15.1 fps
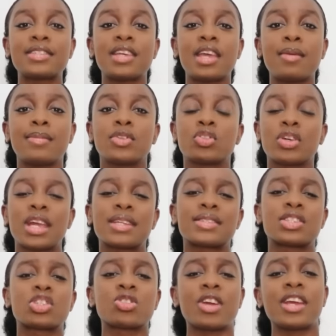imagery, and
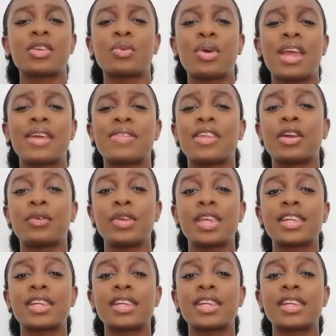straight away there we